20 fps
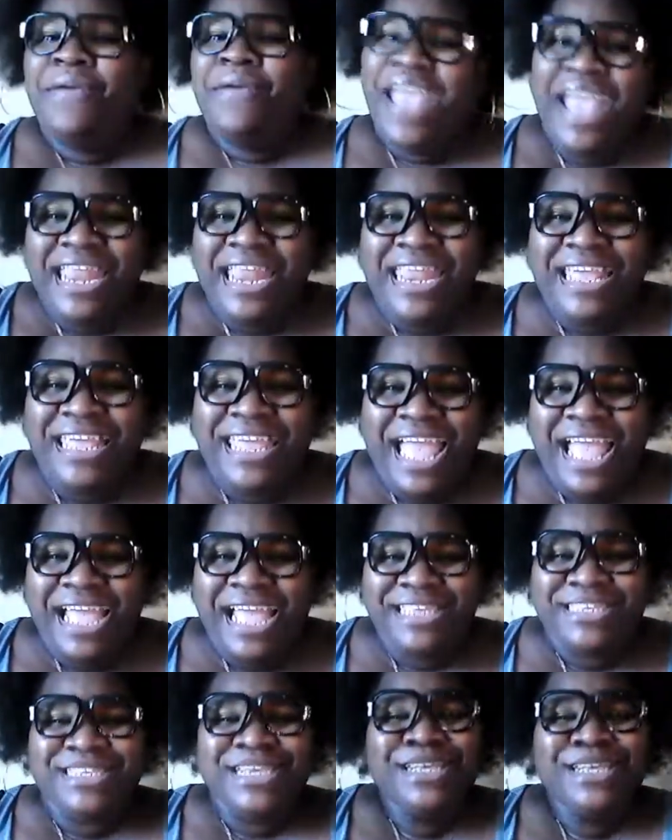Any
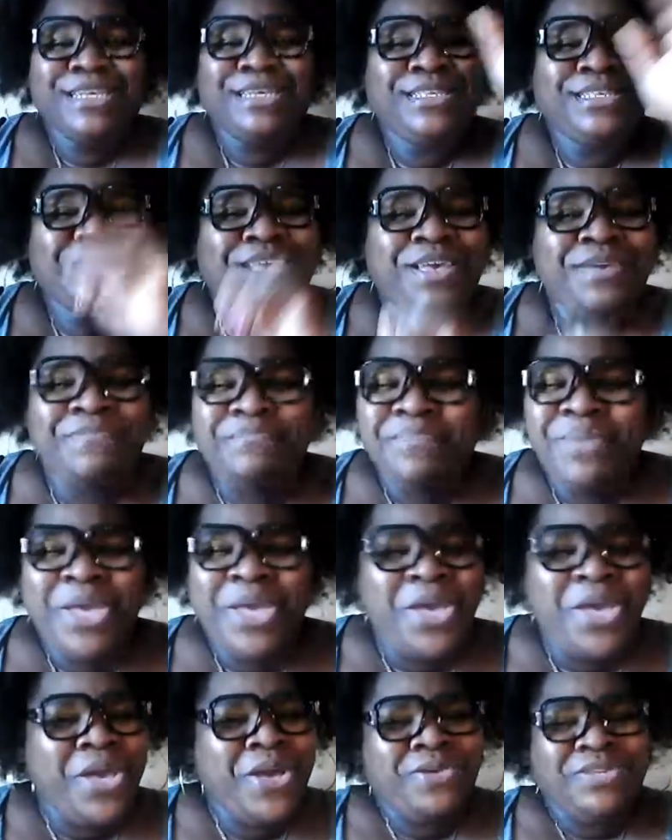case,
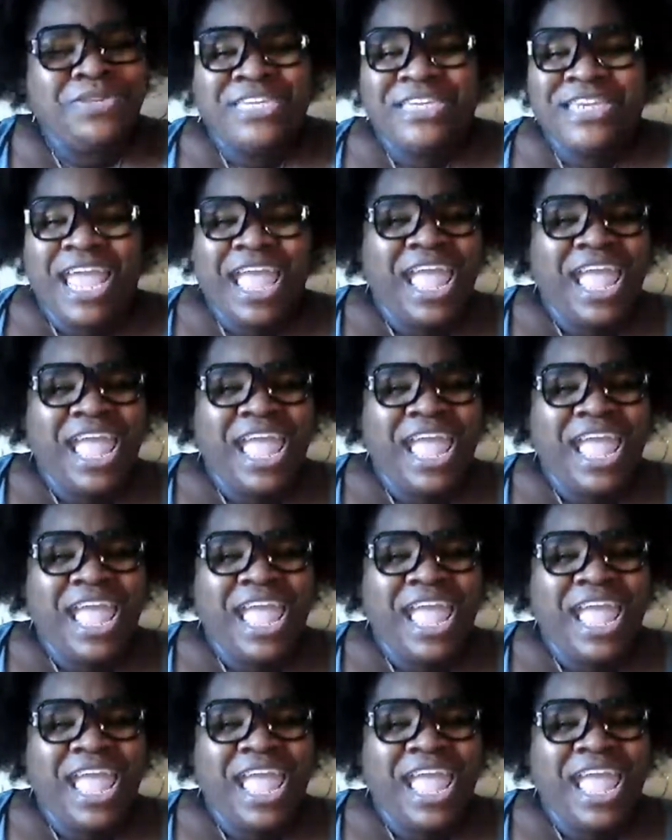smooches.